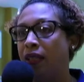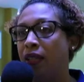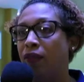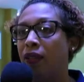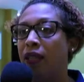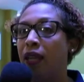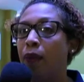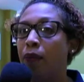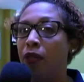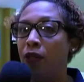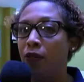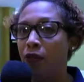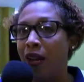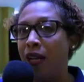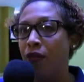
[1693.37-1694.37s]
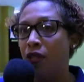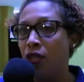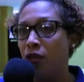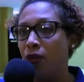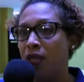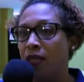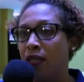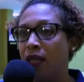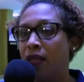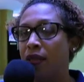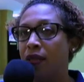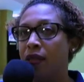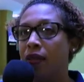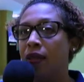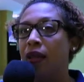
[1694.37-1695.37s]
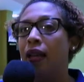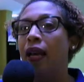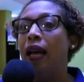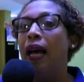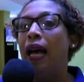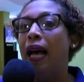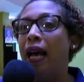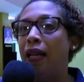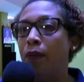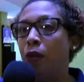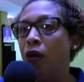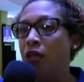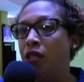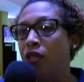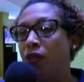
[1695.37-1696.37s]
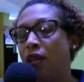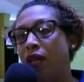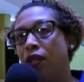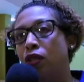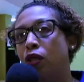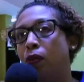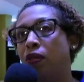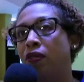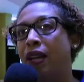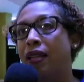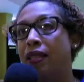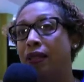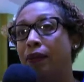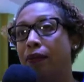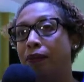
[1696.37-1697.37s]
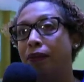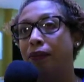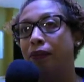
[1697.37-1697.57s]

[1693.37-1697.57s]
giving them the right resources and monitoring and supervising.